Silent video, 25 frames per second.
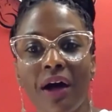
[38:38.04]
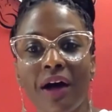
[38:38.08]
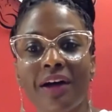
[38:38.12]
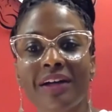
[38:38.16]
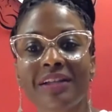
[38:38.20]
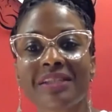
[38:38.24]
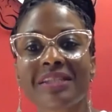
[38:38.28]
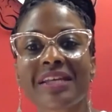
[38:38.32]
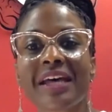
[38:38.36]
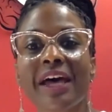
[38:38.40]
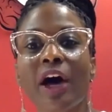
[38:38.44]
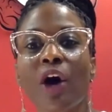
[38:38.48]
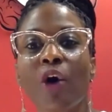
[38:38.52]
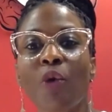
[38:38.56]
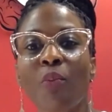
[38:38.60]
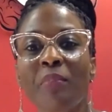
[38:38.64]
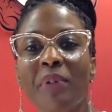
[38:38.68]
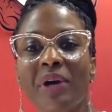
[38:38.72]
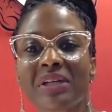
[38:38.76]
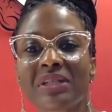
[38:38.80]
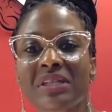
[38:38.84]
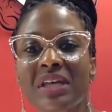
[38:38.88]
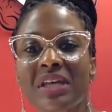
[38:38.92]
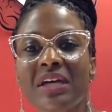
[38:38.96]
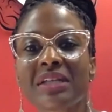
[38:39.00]
help
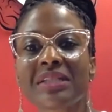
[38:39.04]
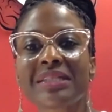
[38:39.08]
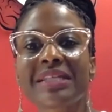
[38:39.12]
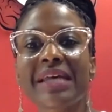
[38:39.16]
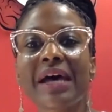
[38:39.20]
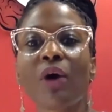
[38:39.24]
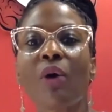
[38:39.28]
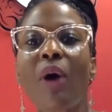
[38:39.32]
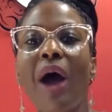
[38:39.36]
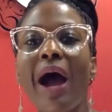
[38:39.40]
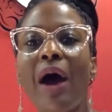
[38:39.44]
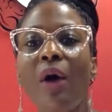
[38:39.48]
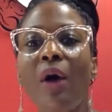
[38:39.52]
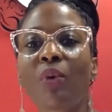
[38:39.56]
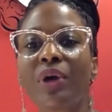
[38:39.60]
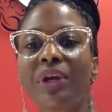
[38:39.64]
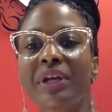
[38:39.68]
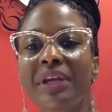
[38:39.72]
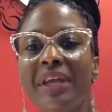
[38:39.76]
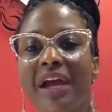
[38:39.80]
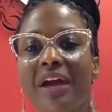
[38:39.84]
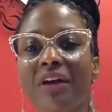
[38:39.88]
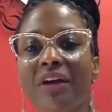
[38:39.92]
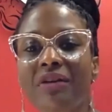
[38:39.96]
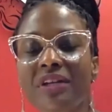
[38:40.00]
us tell our
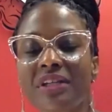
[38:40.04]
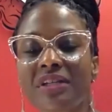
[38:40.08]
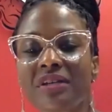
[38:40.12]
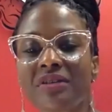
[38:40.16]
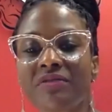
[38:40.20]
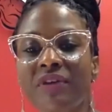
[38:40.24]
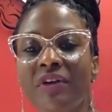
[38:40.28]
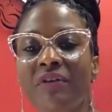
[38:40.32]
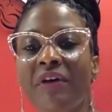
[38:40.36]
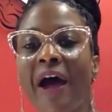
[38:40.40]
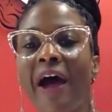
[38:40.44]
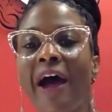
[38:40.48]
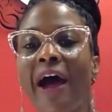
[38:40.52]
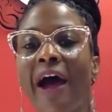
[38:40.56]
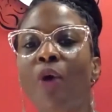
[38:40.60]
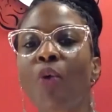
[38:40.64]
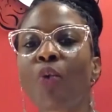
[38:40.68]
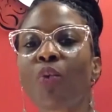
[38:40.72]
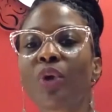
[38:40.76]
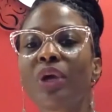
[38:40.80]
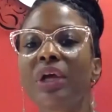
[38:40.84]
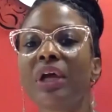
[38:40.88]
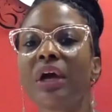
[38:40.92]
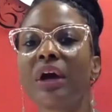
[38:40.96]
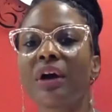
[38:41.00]
narrative of how
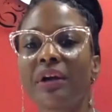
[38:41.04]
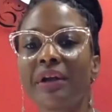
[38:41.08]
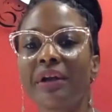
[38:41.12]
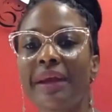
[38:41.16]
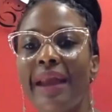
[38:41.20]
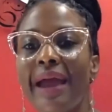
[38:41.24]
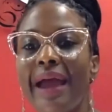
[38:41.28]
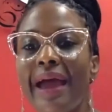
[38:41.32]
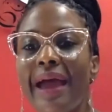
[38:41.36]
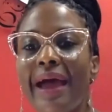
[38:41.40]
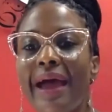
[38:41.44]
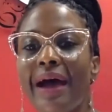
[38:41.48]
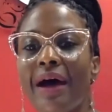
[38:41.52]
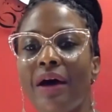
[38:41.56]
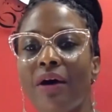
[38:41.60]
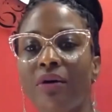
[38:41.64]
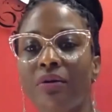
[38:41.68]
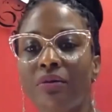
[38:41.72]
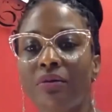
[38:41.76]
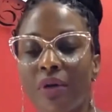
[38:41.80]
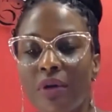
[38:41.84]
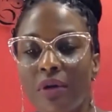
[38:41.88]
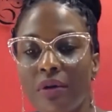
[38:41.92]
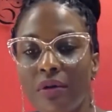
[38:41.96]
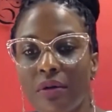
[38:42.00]
we are now,